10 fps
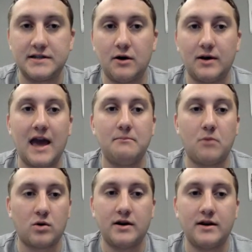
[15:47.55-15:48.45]
though again,
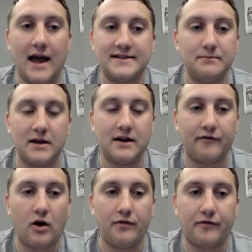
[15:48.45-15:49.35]
Morton hasn't been
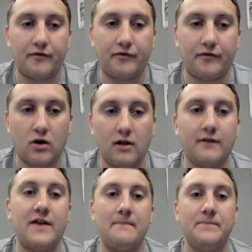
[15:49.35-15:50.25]
at fault for all of them.